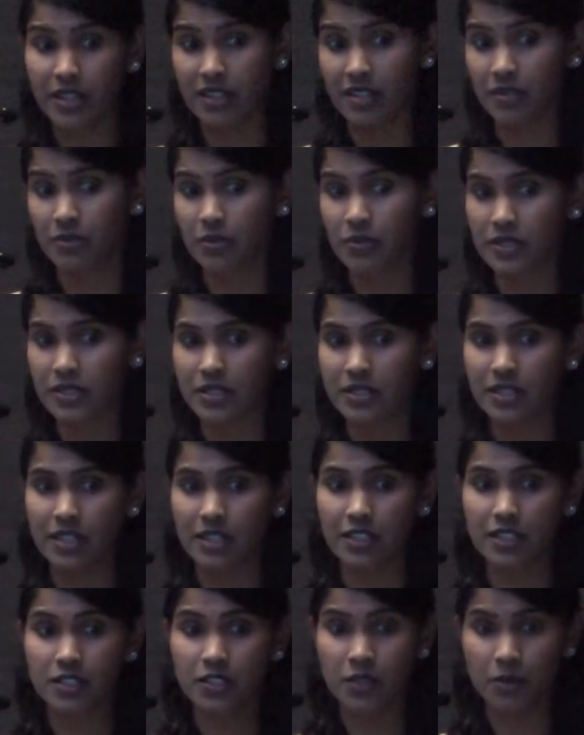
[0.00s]
that it was
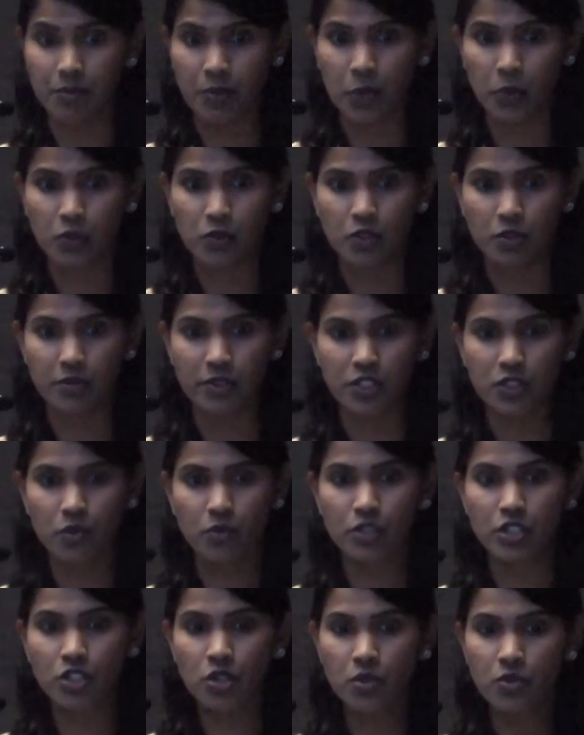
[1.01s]
supposed to be. So
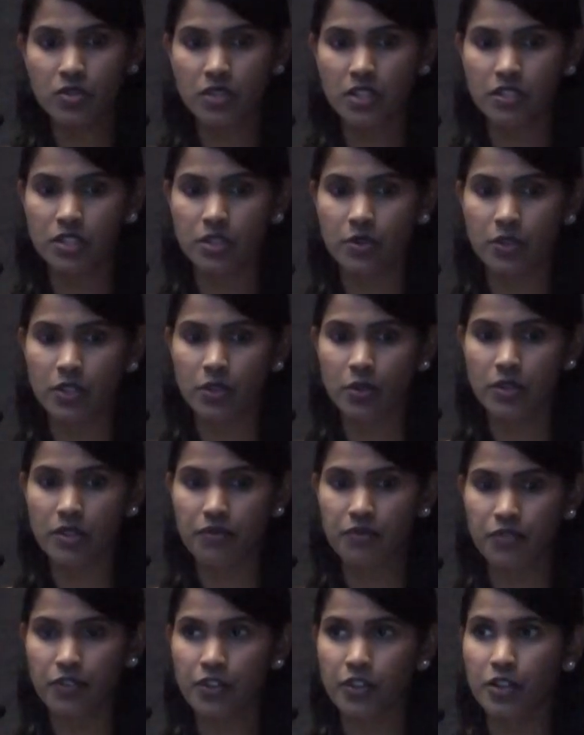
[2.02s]
we chose not to include
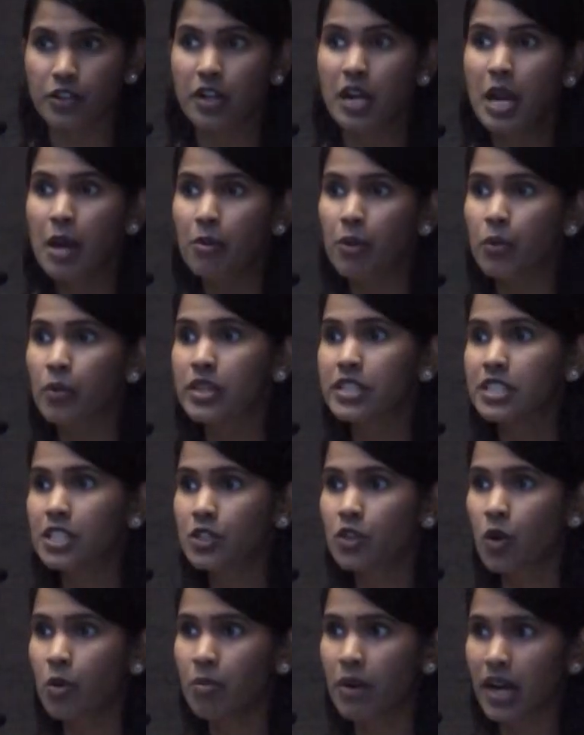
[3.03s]
it further, but we
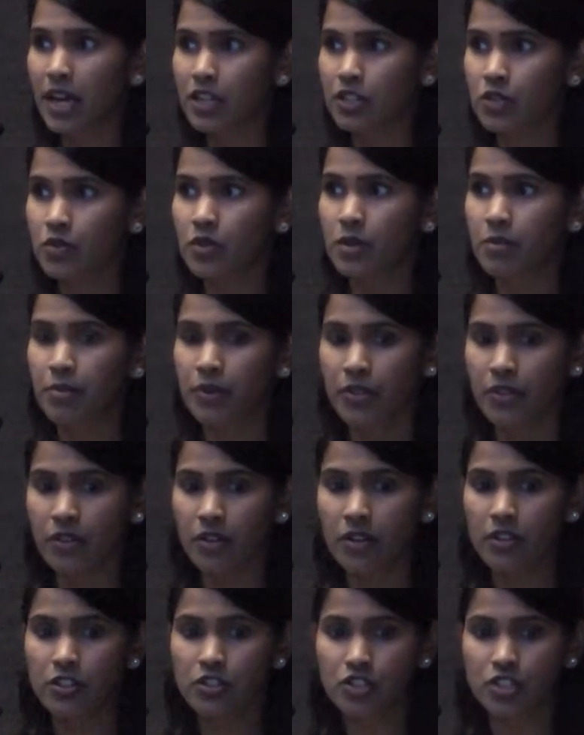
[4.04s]
did go back to our
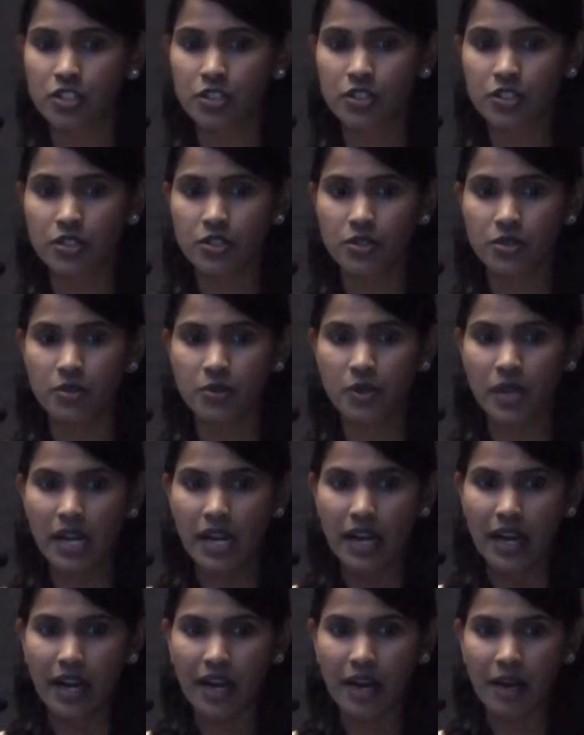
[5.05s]
pathologist to
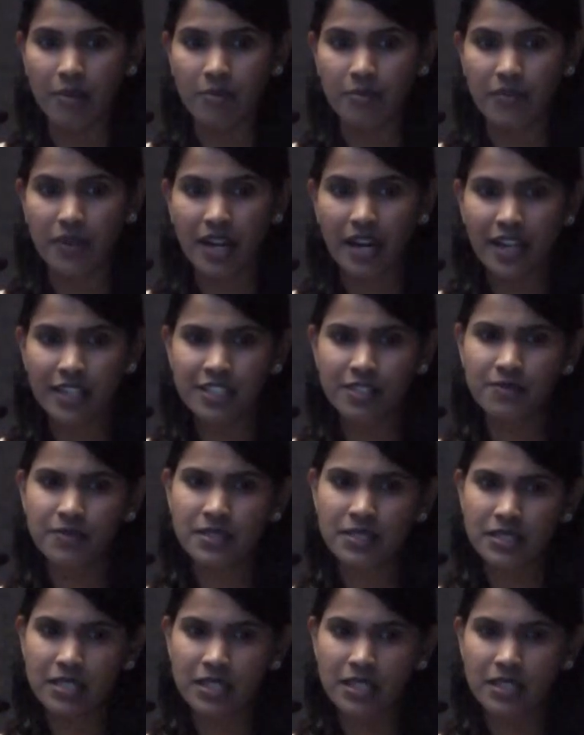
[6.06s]
kind of
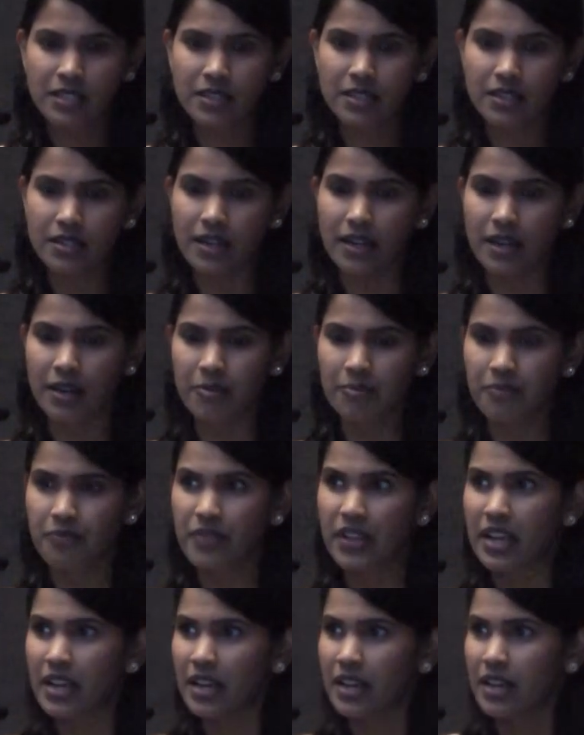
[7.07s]
see
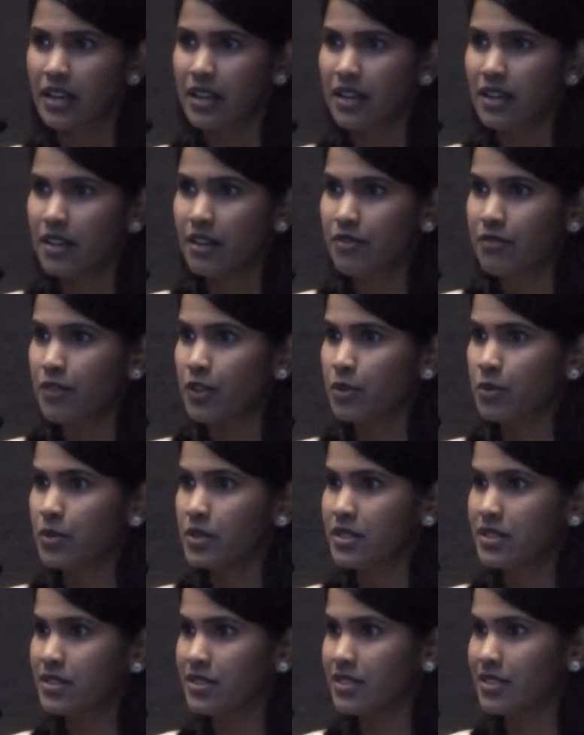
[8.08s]
if there
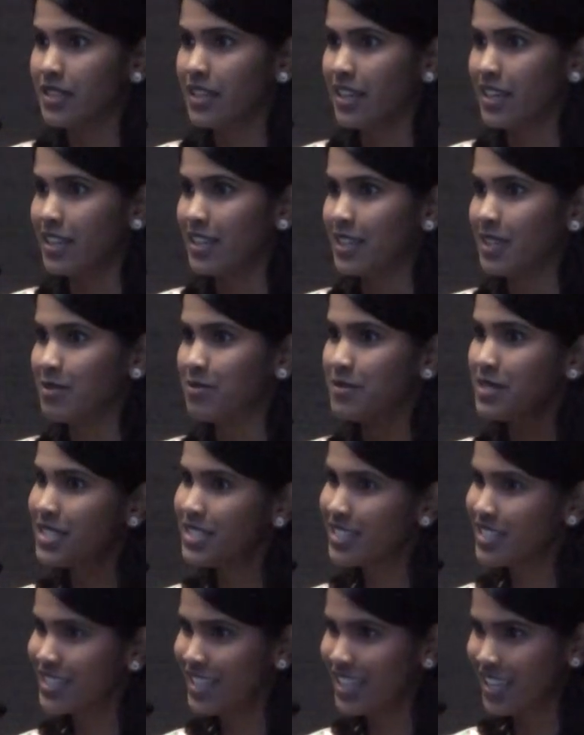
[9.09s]
was any
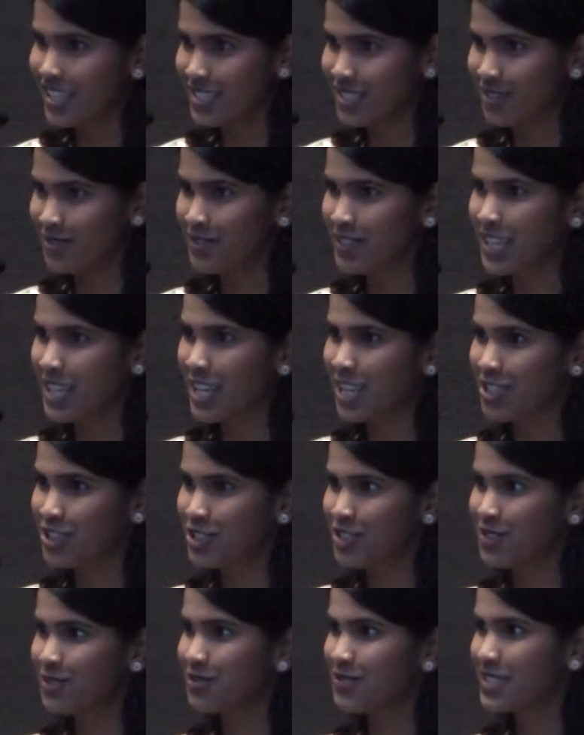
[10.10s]

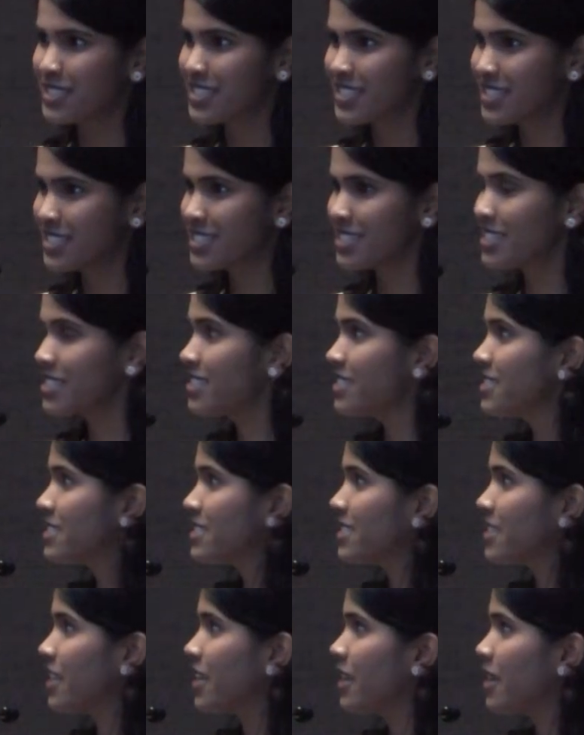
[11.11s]
misclassification of the
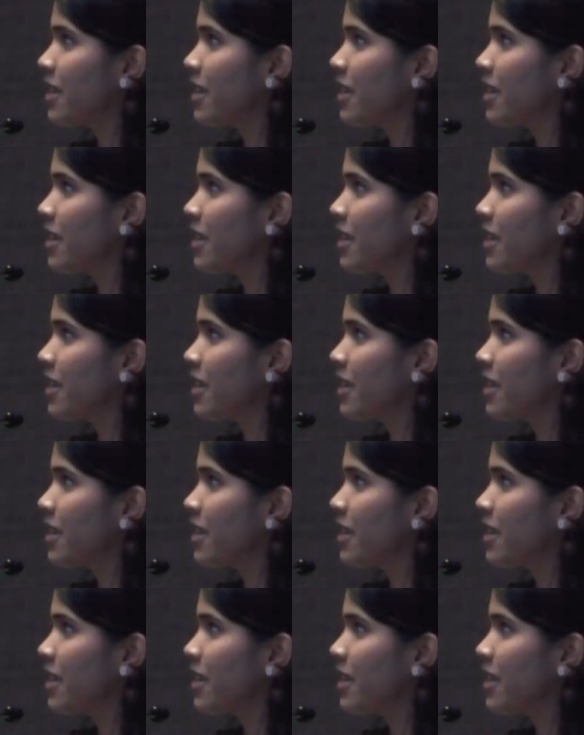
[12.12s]
disease,